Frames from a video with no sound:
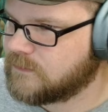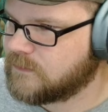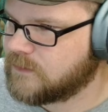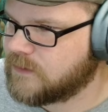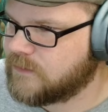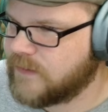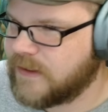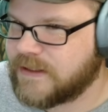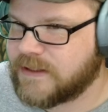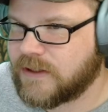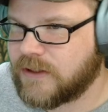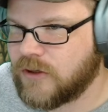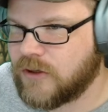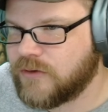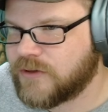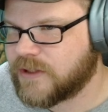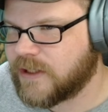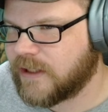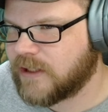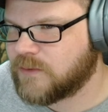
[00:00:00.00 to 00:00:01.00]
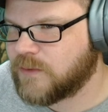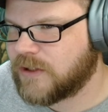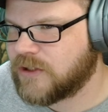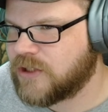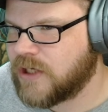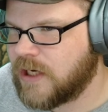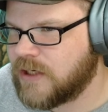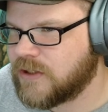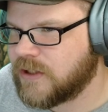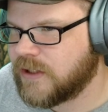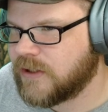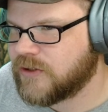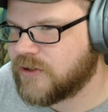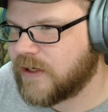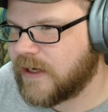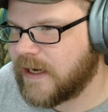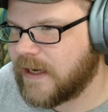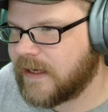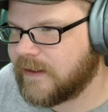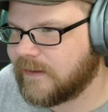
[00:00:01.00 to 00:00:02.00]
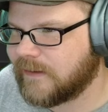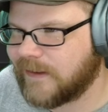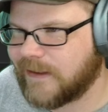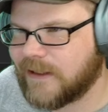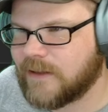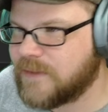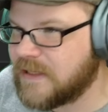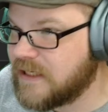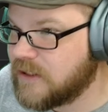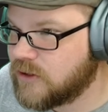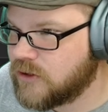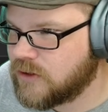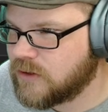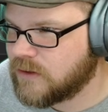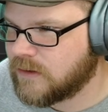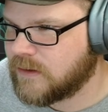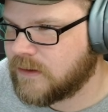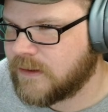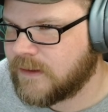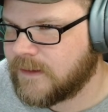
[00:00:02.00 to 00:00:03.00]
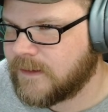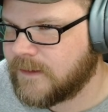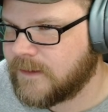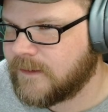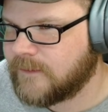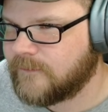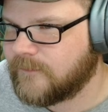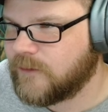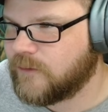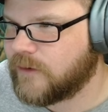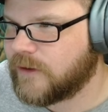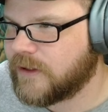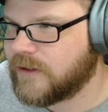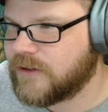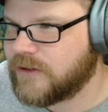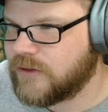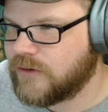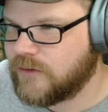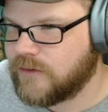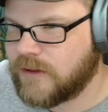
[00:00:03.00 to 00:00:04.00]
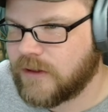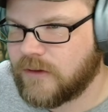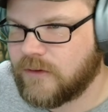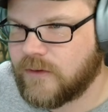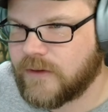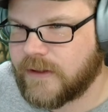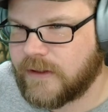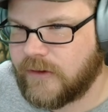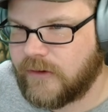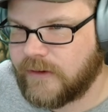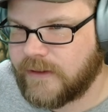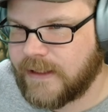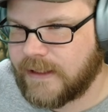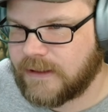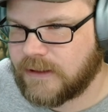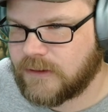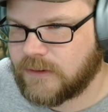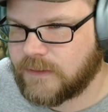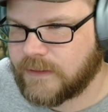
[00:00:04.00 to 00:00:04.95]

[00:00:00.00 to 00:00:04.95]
So that's a coast. I guess we could change it into adding like a beach if we wanted to go with a little yellow